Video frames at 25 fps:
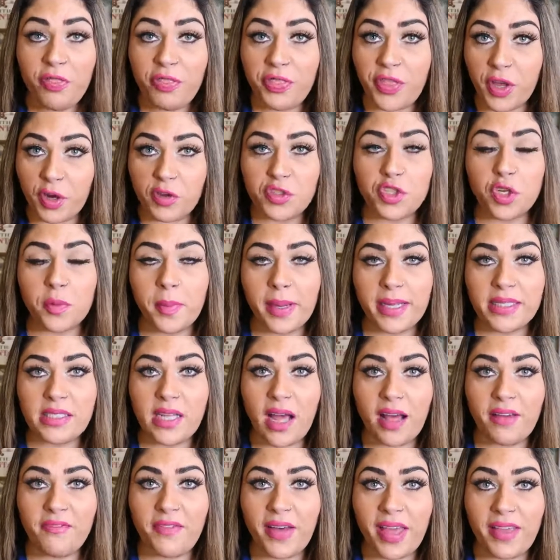Those are my
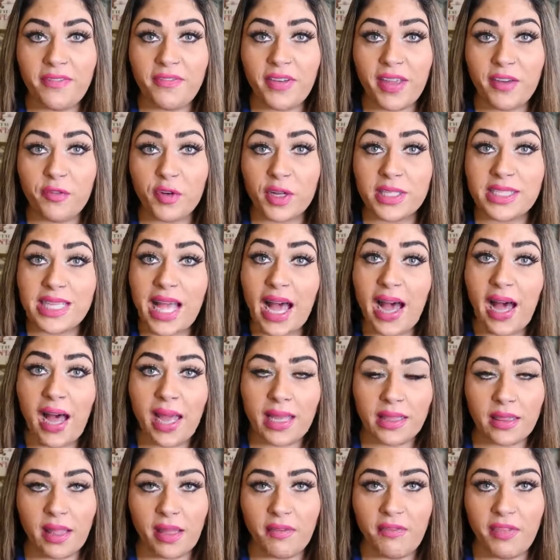top 5 favorites.
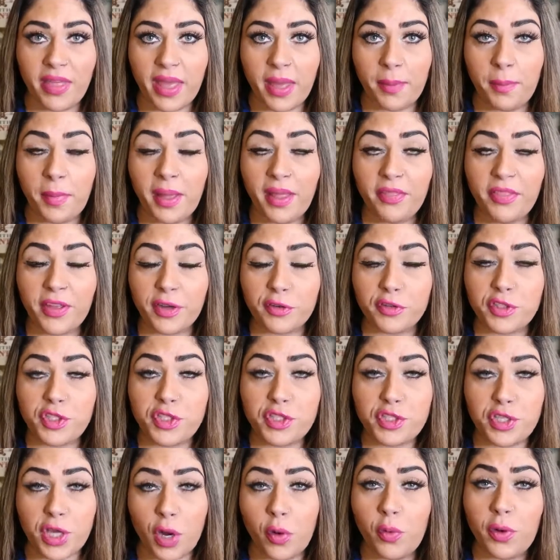I love them. They're
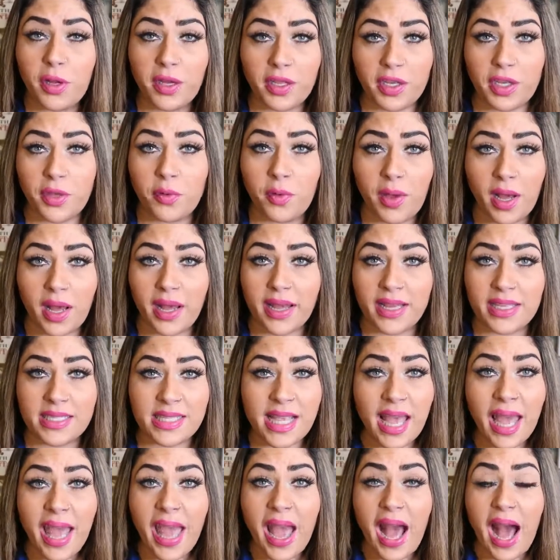so good, you guys.
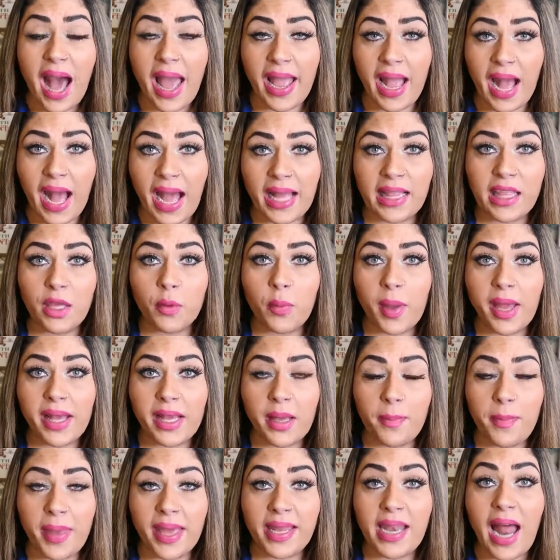I highly
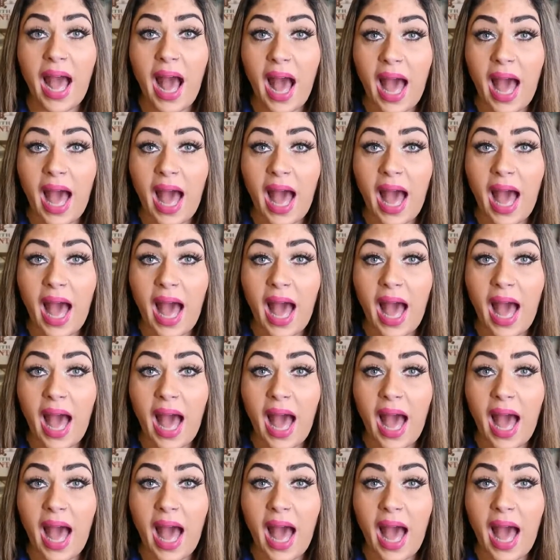recommend.